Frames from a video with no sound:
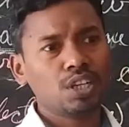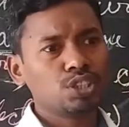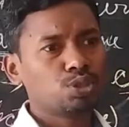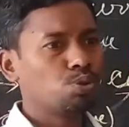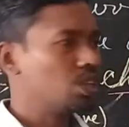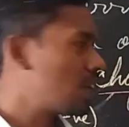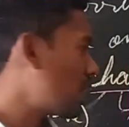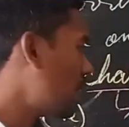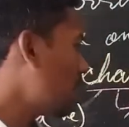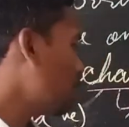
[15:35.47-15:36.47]
So the
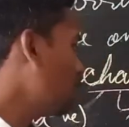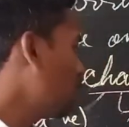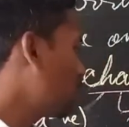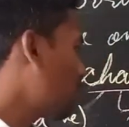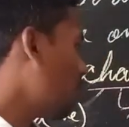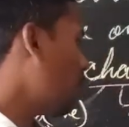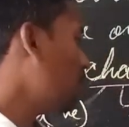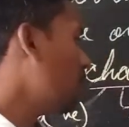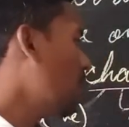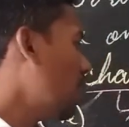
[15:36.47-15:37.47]
current moves
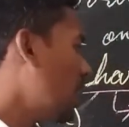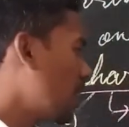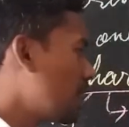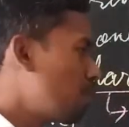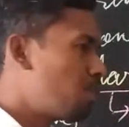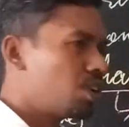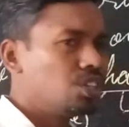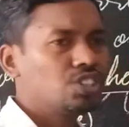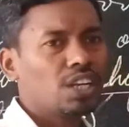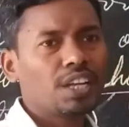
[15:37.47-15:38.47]
from higher
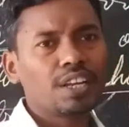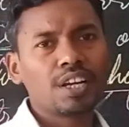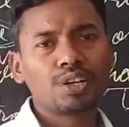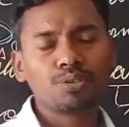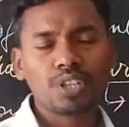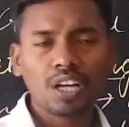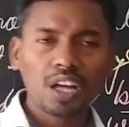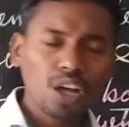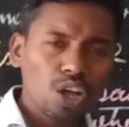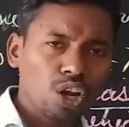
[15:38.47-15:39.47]
potential area to
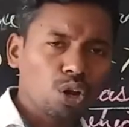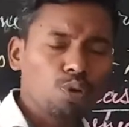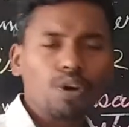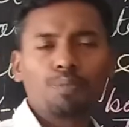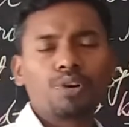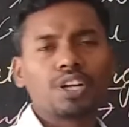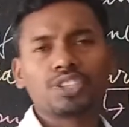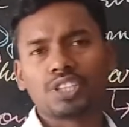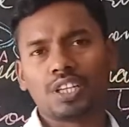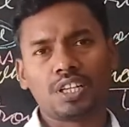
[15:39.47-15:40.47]
the lower
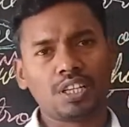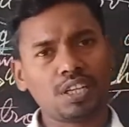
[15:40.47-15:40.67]
potential area.